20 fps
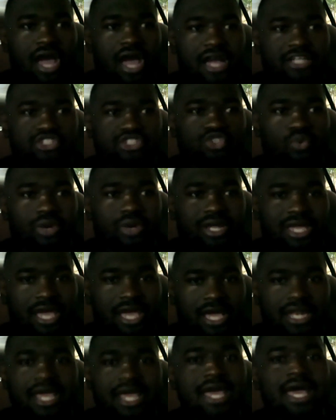I could do it
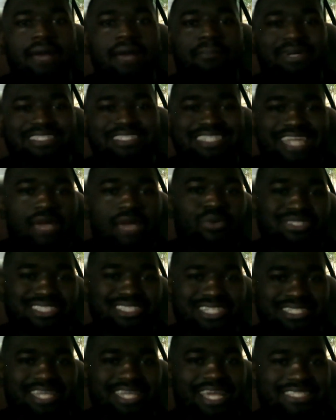again, but today
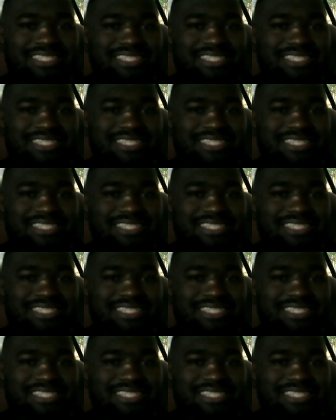wasn't the day.